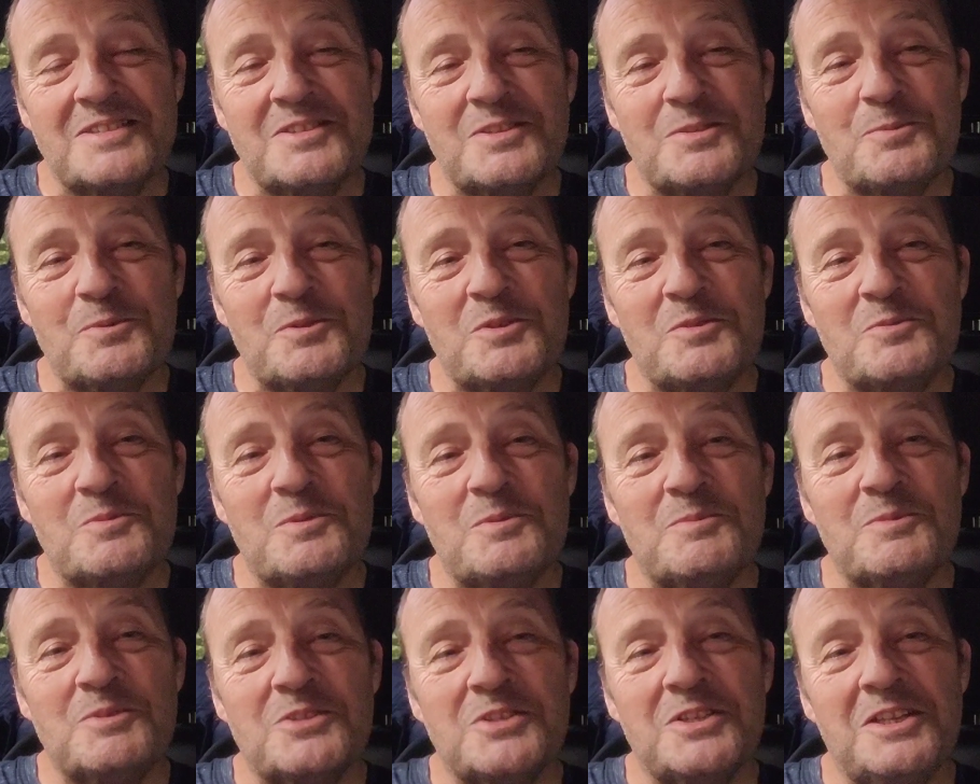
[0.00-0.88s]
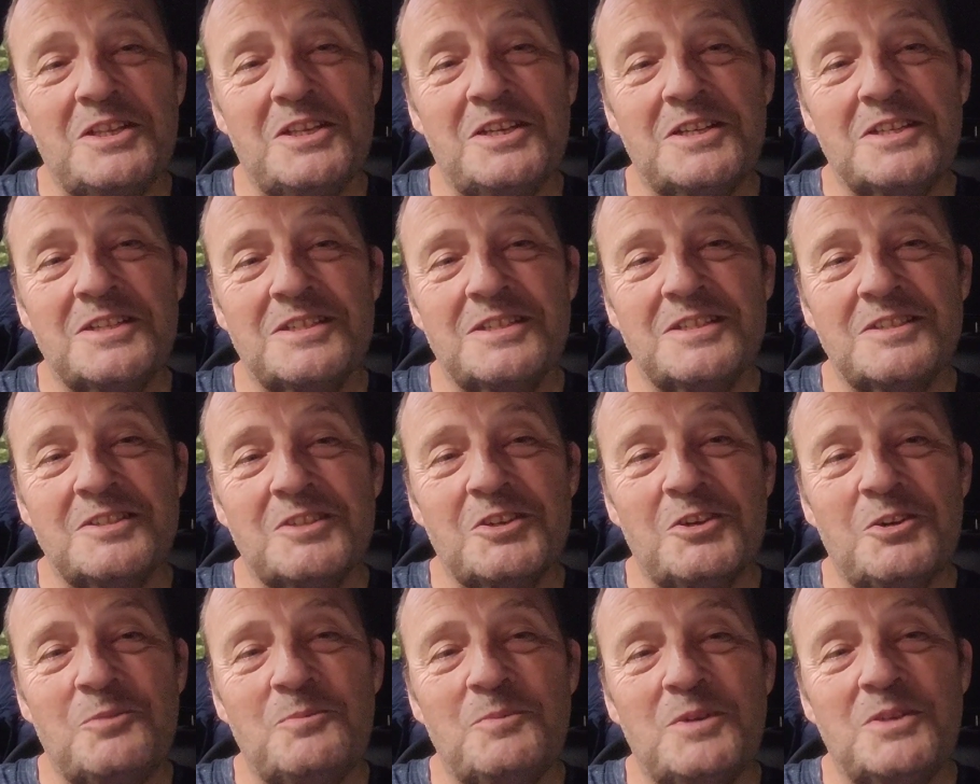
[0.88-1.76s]
So please remember to like,
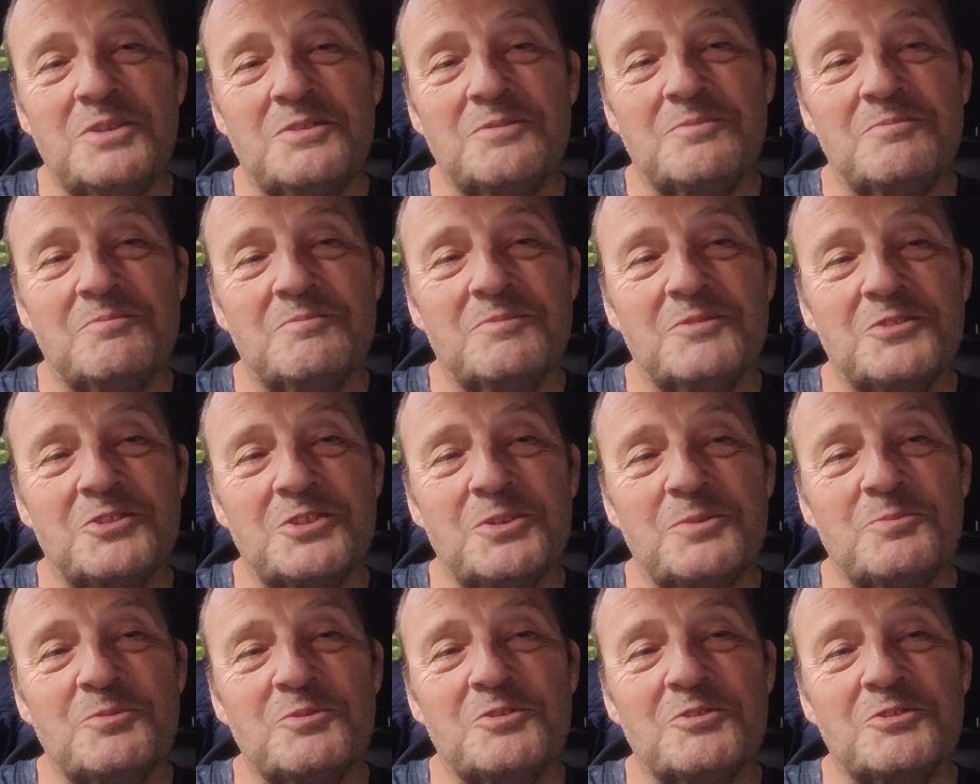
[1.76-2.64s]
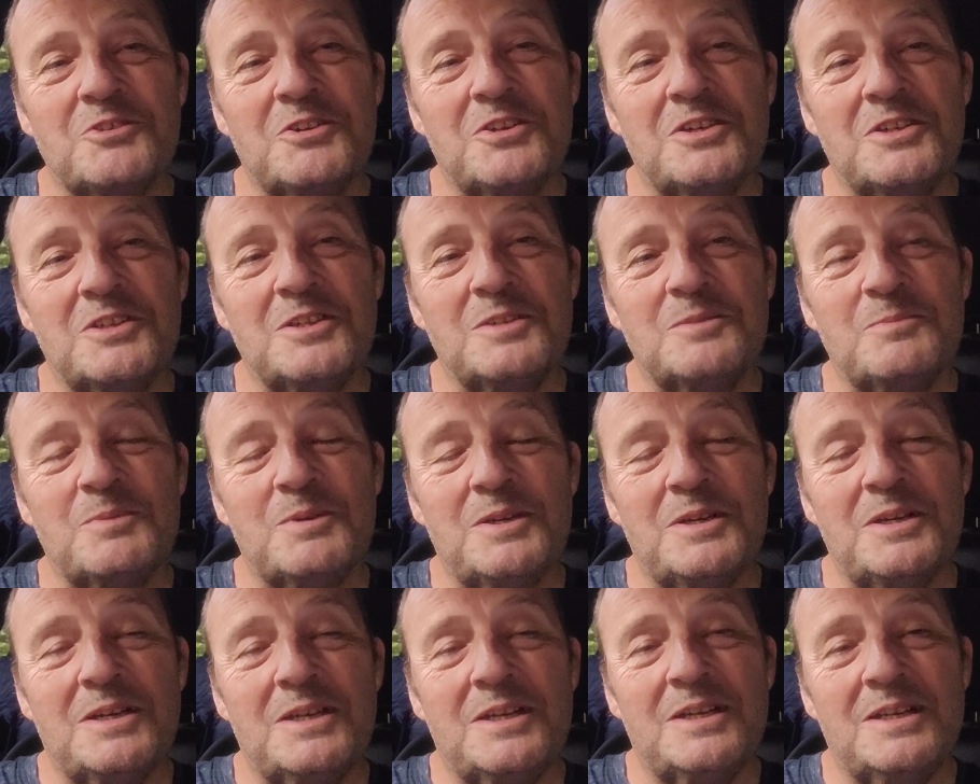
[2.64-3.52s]
comment, subscribe,